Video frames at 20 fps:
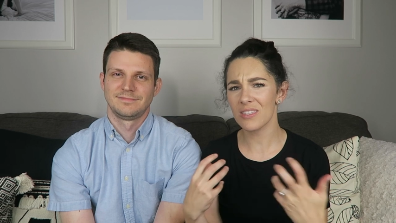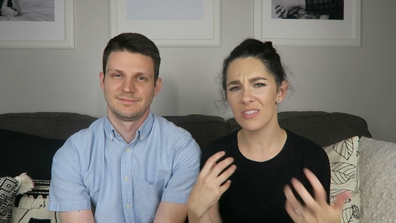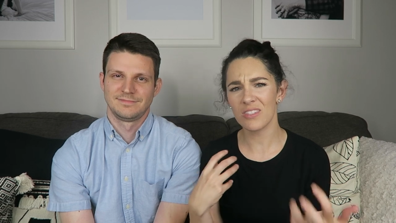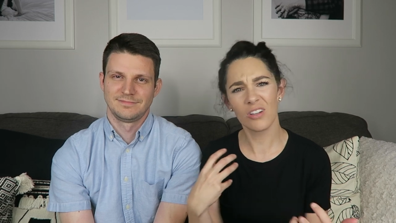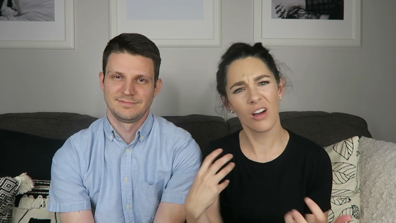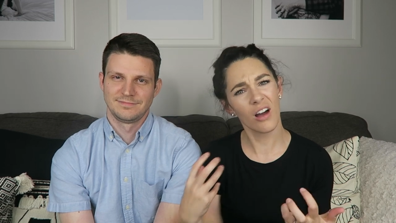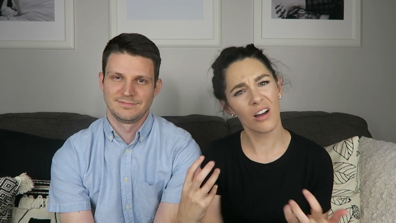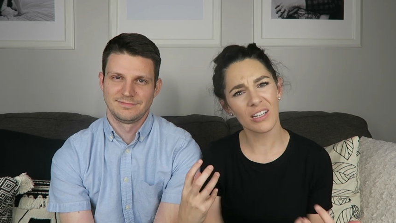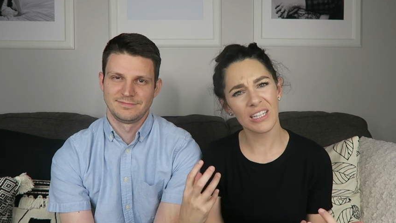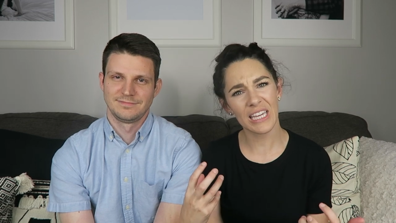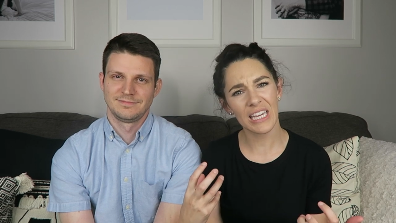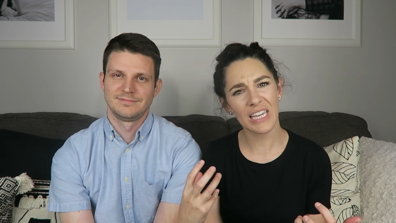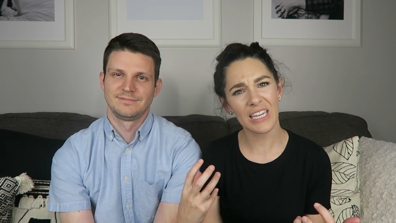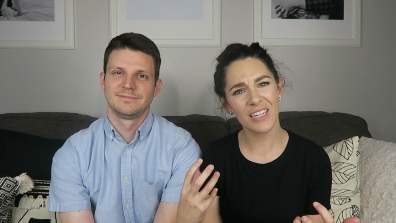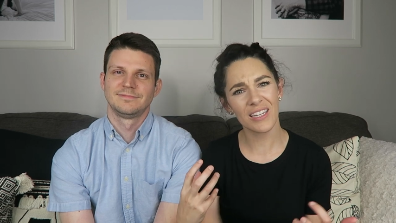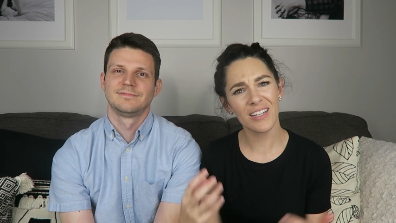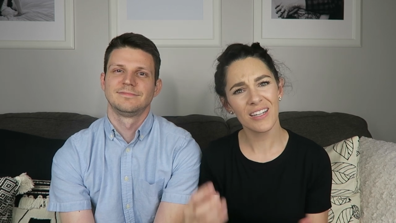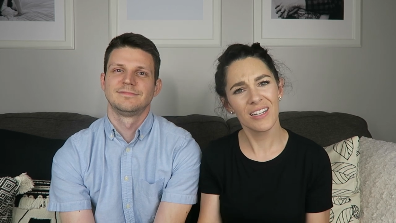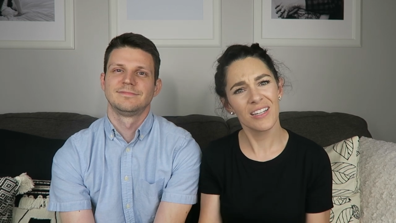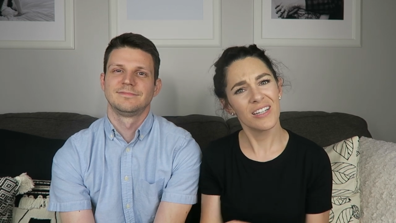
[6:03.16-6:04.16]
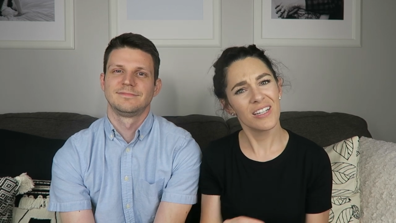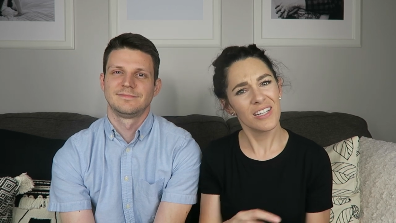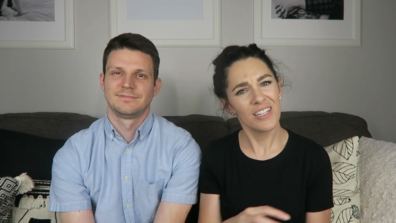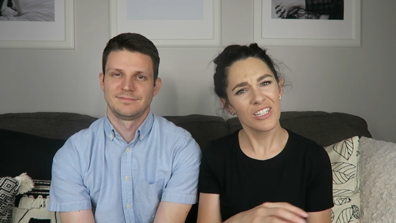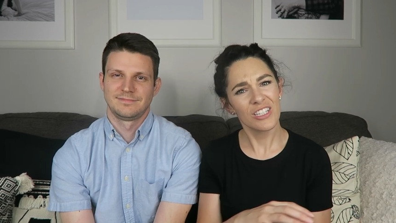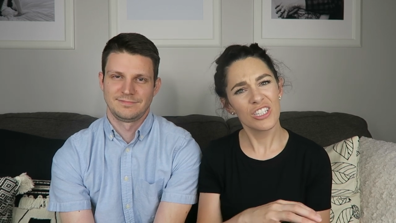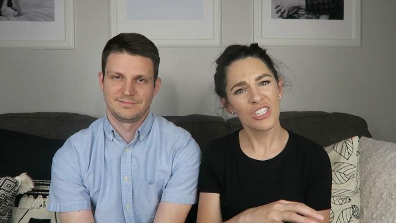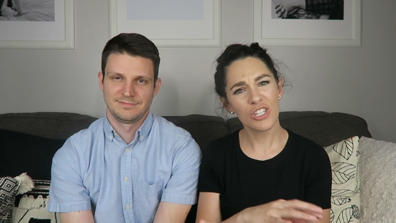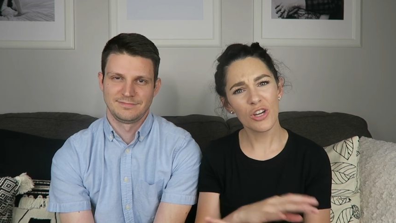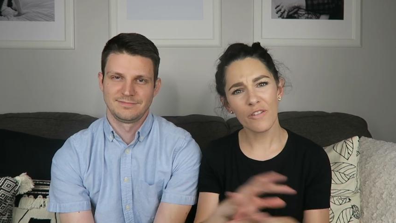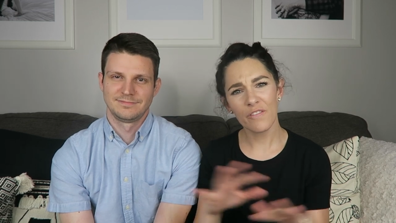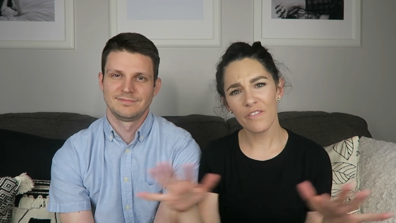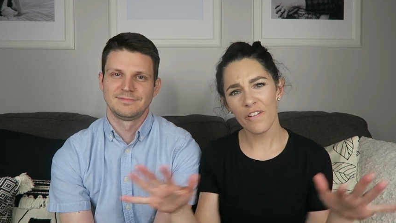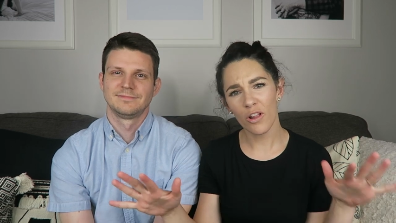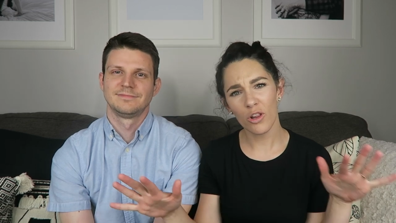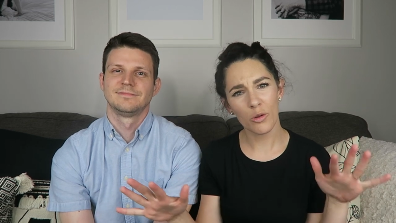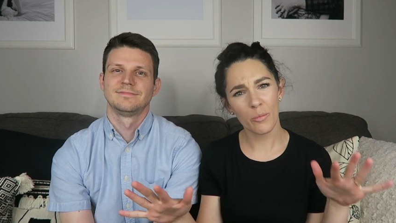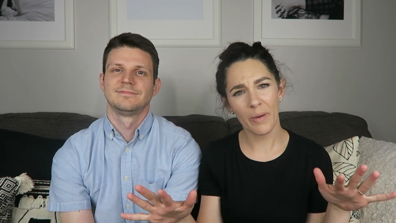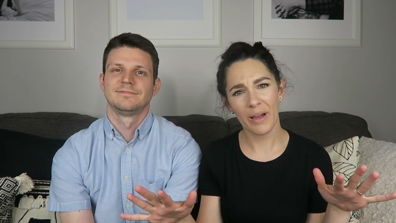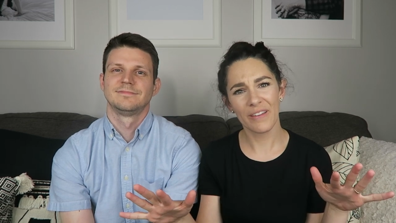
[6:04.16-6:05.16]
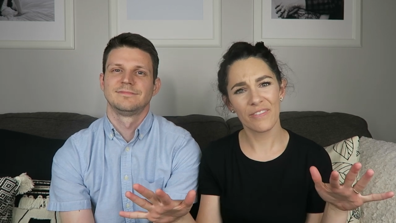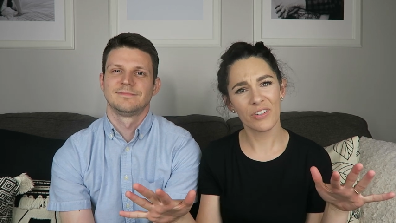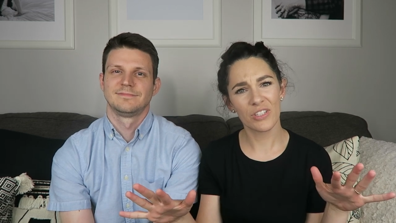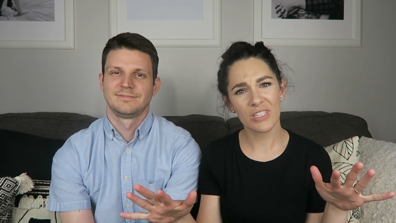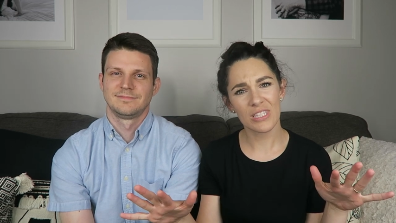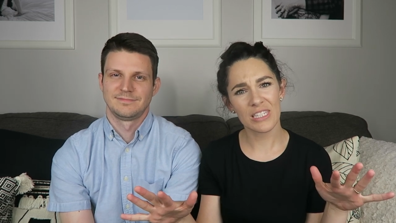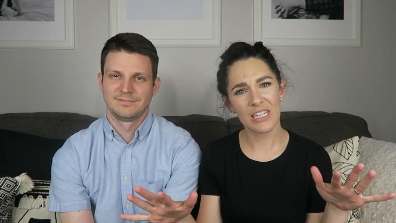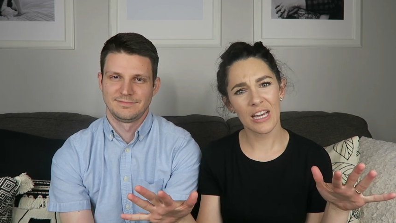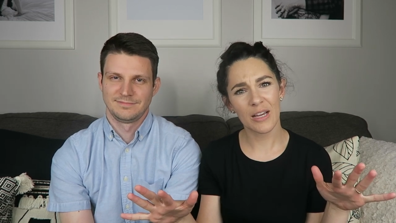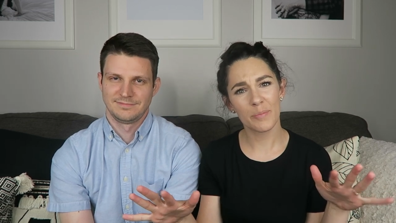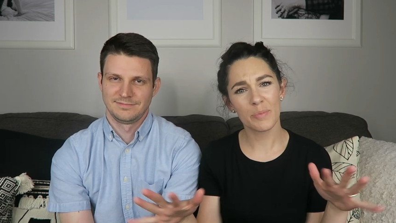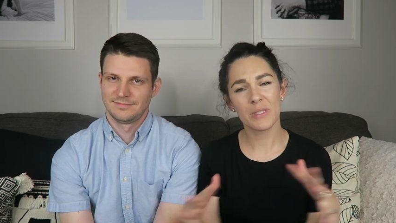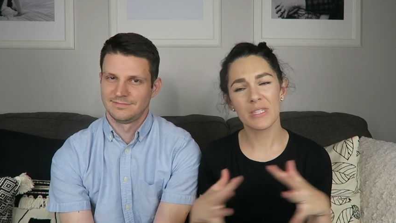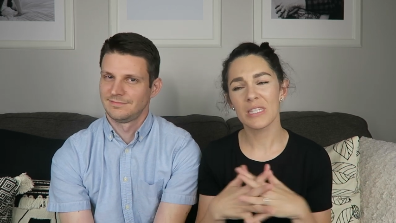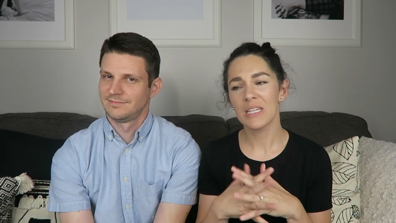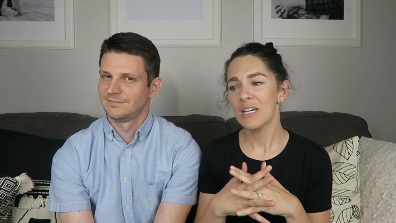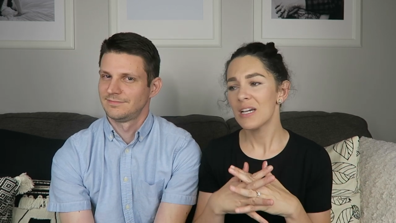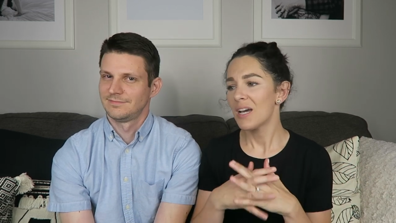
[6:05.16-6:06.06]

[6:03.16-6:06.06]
Speaker 1: stalking. Don't follow my footsteps.